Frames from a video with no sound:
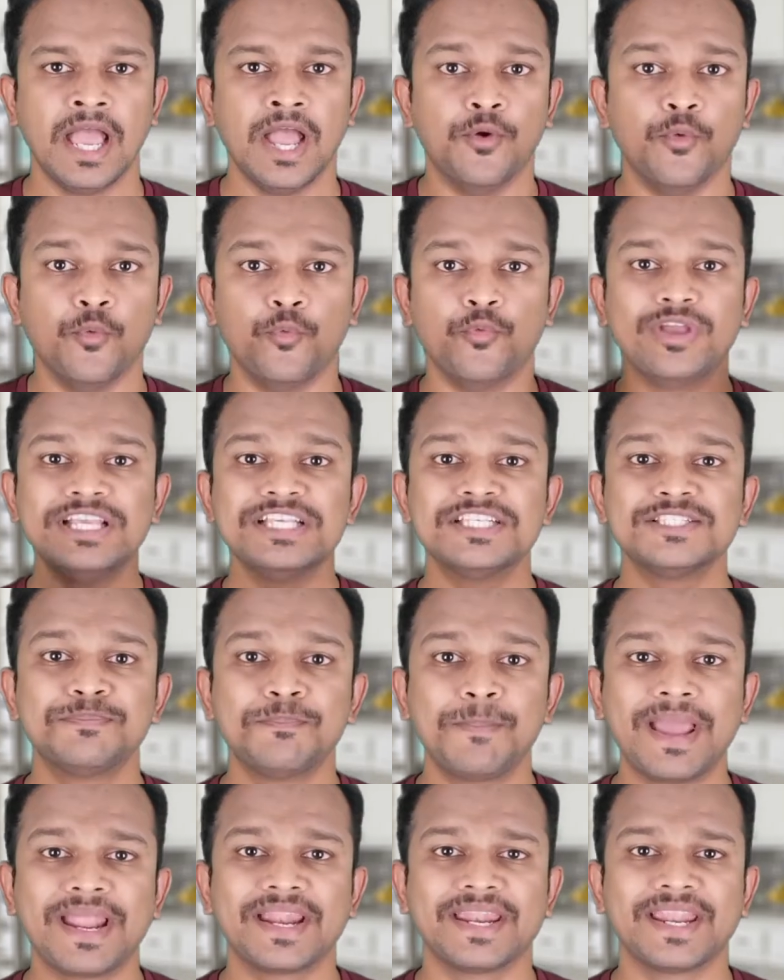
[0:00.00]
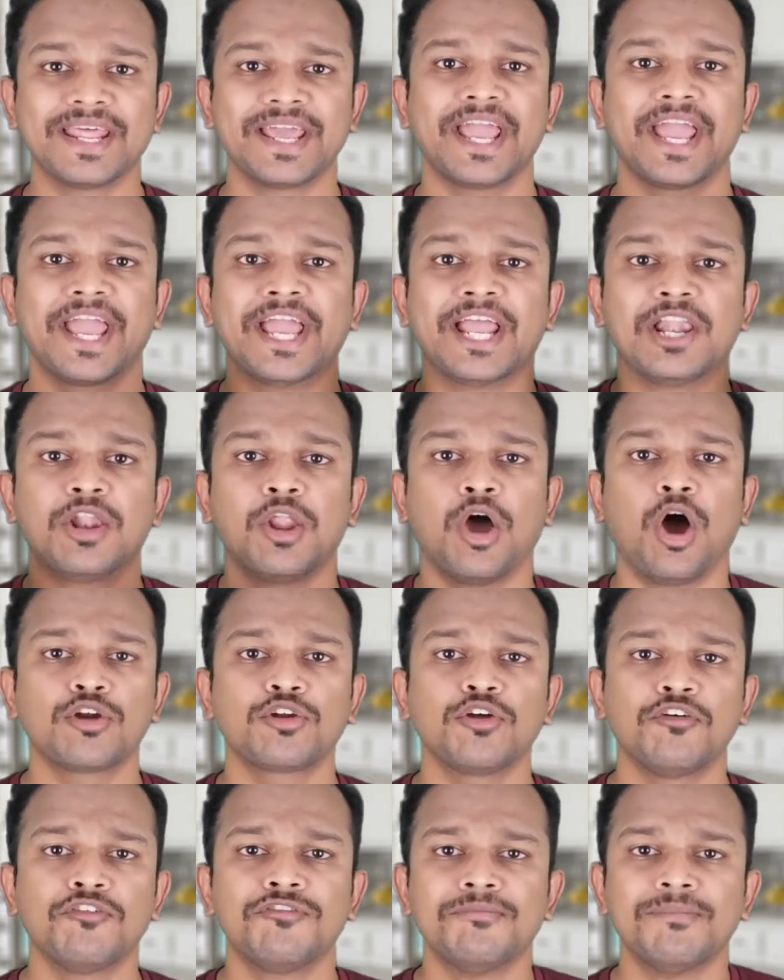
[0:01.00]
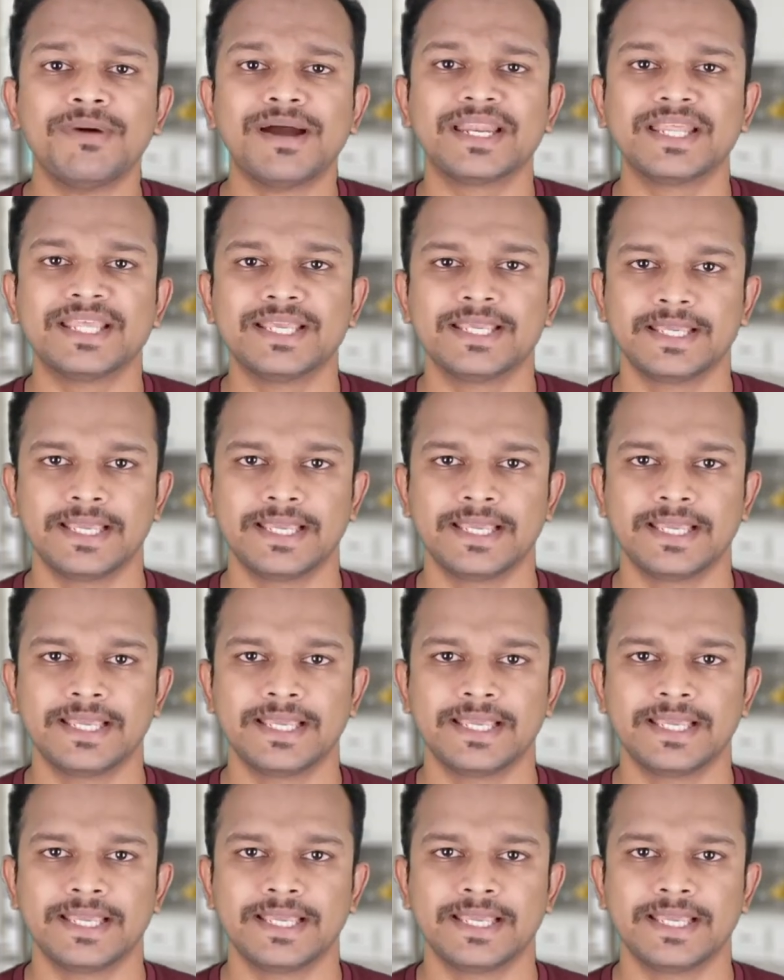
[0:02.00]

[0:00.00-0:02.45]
We spend a lot of money